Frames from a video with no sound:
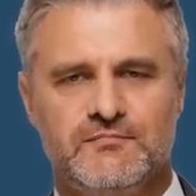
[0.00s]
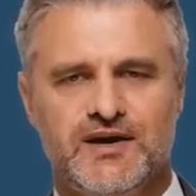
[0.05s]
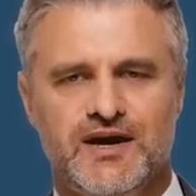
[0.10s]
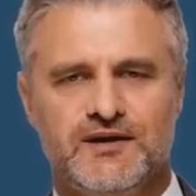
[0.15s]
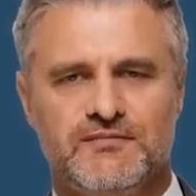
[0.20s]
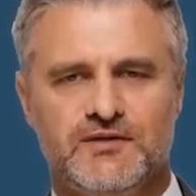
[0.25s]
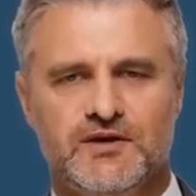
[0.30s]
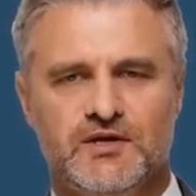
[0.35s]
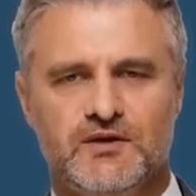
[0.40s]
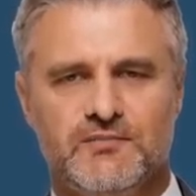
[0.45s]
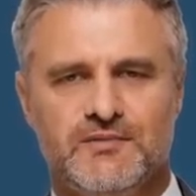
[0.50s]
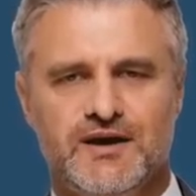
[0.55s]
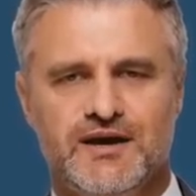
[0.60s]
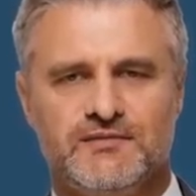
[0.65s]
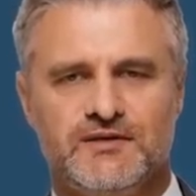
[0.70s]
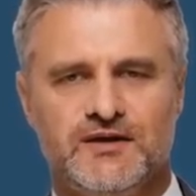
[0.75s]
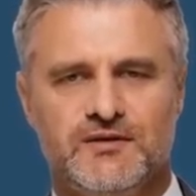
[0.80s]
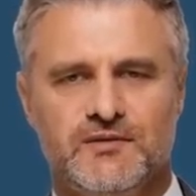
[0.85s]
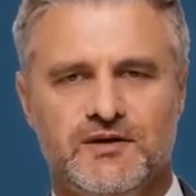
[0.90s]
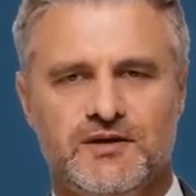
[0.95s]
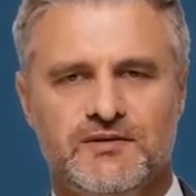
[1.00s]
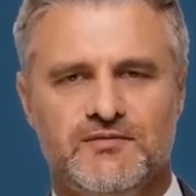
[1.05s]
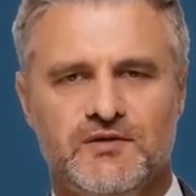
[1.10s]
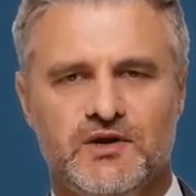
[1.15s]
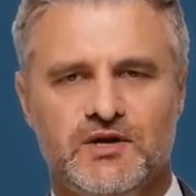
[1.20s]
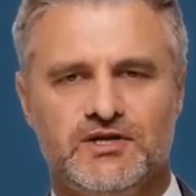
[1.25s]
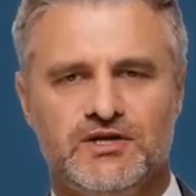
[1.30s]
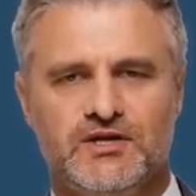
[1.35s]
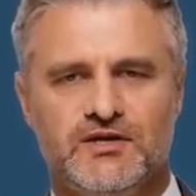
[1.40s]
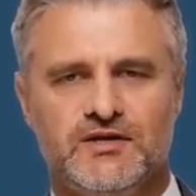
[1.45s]
Ethical management
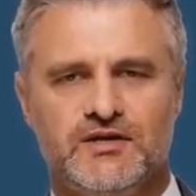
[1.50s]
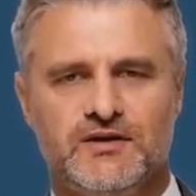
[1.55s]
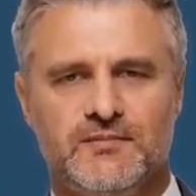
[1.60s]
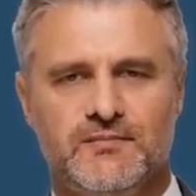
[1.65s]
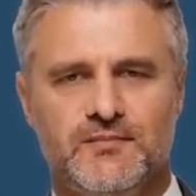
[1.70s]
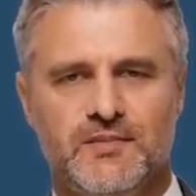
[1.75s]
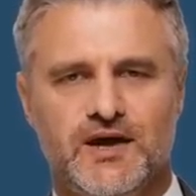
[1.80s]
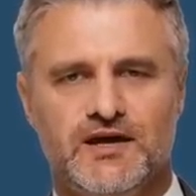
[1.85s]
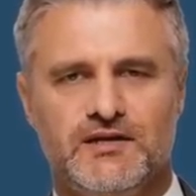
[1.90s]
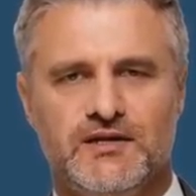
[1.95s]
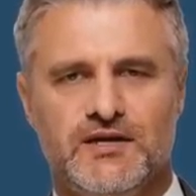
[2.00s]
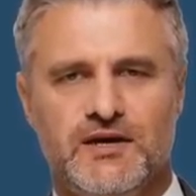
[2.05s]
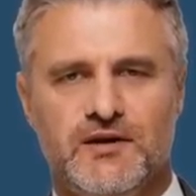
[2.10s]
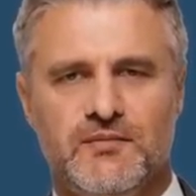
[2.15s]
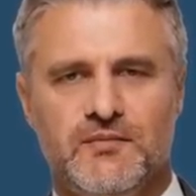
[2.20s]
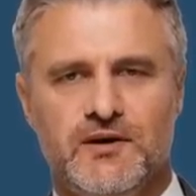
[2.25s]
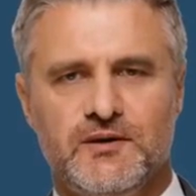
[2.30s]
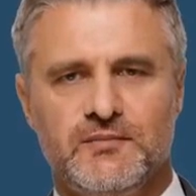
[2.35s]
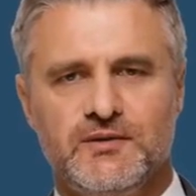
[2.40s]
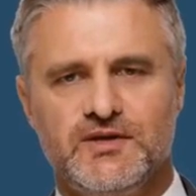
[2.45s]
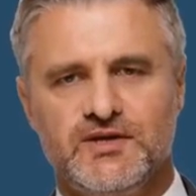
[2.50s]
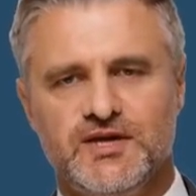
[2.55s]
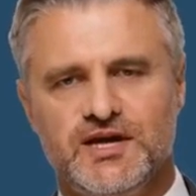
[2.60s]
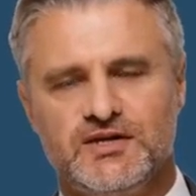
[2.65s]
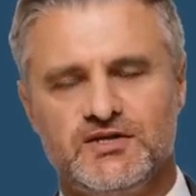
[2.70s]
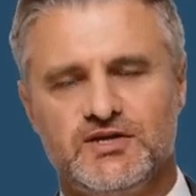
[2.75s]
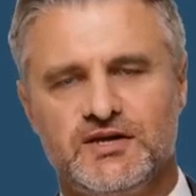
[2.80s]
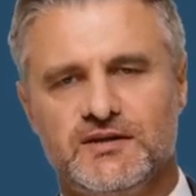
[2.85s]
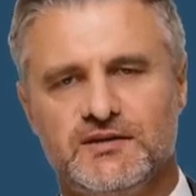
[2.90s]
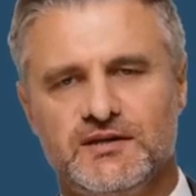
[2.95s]
fosters a positive
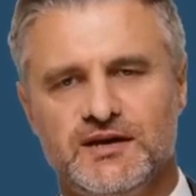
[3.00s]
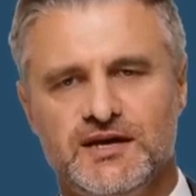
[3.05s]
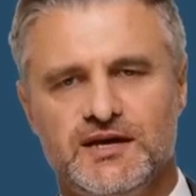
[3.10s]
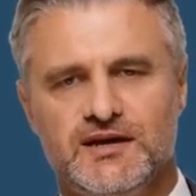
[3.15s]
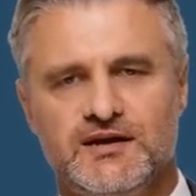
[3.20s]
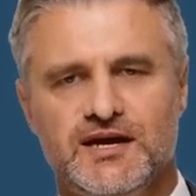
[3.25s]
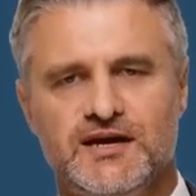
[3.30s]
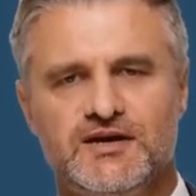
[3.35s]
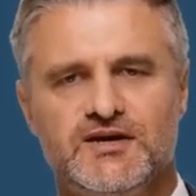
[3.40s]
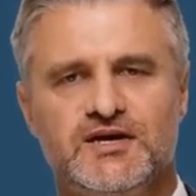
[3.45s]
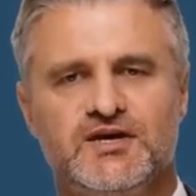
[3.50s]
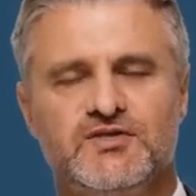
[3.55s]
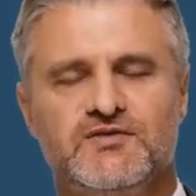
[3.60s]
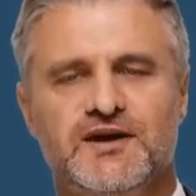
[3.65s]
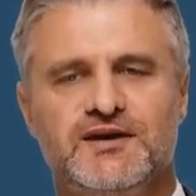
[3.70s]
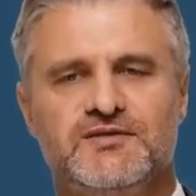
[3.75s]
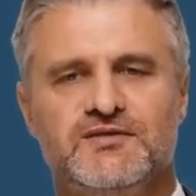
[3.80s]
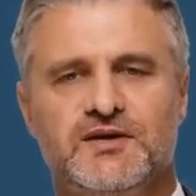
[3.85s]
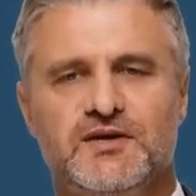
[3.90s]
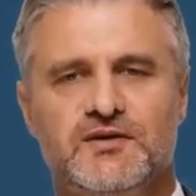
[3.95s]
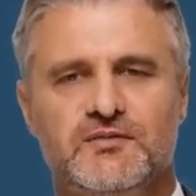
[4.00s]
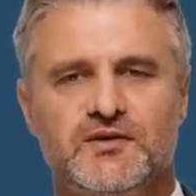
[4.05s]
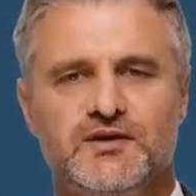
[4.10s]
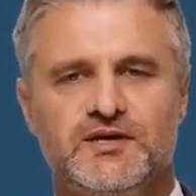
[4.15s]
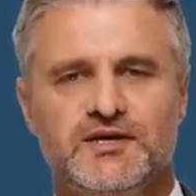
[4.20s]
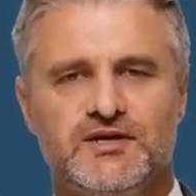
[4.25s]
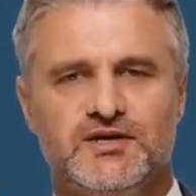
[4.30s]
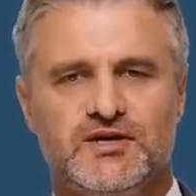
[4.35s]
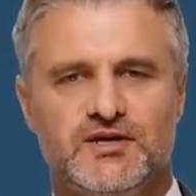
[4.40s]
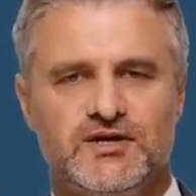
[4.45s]
reputation and strengthens
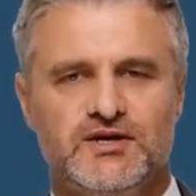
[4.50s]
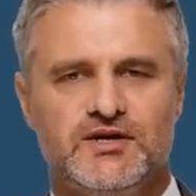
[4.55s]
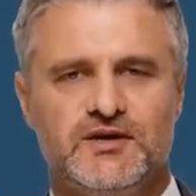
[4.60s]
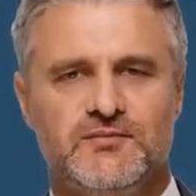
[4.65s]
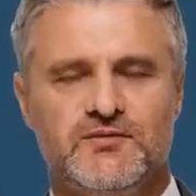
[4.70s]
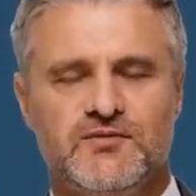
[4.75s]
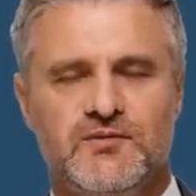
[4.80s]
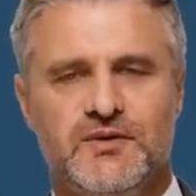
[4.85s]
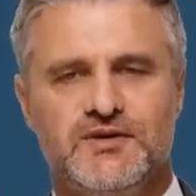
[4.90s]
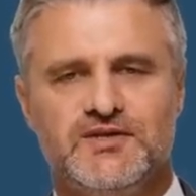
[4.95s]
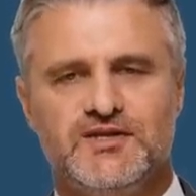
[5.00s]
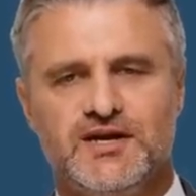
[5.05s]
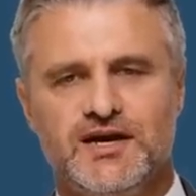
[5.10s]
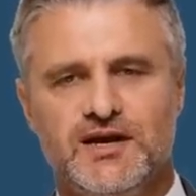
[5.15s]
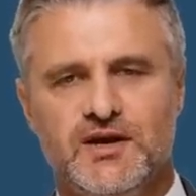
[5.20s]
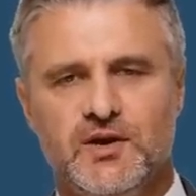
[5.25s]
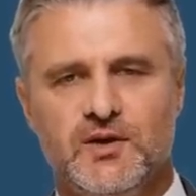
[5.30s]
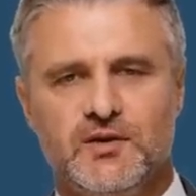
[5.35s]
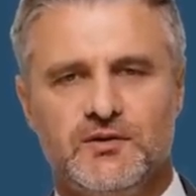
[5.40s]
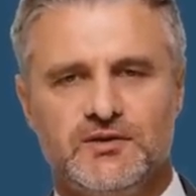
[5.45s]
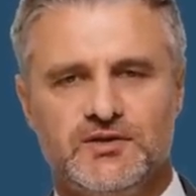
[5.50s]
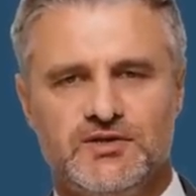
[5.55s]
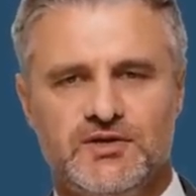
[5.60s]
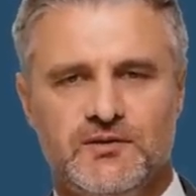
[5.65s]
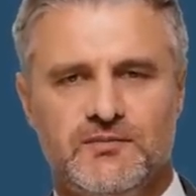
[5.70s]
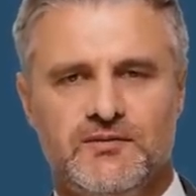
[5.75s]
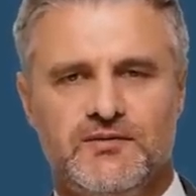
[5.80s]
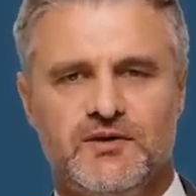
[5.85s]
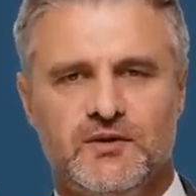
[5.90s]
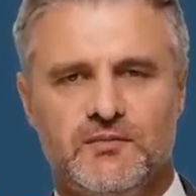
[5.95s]
relationships with stakeholders
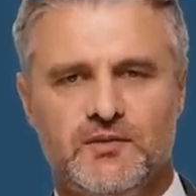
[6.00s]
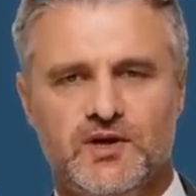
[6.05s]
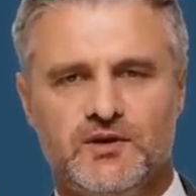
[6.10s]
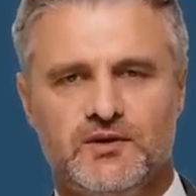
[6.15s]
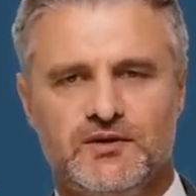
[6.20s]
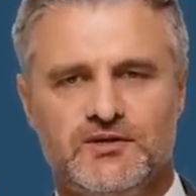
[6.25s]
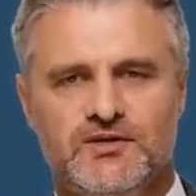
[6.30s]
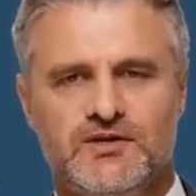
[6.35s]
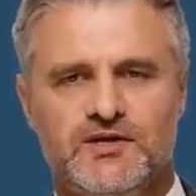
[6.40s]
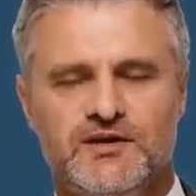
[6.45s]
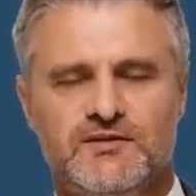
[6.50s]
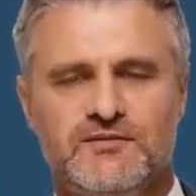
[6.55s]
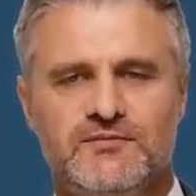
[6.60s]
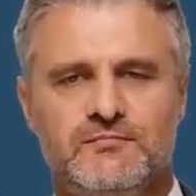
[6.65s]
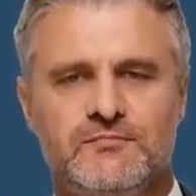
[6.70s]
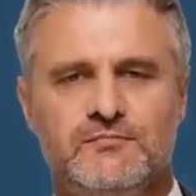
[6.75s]
over the long term.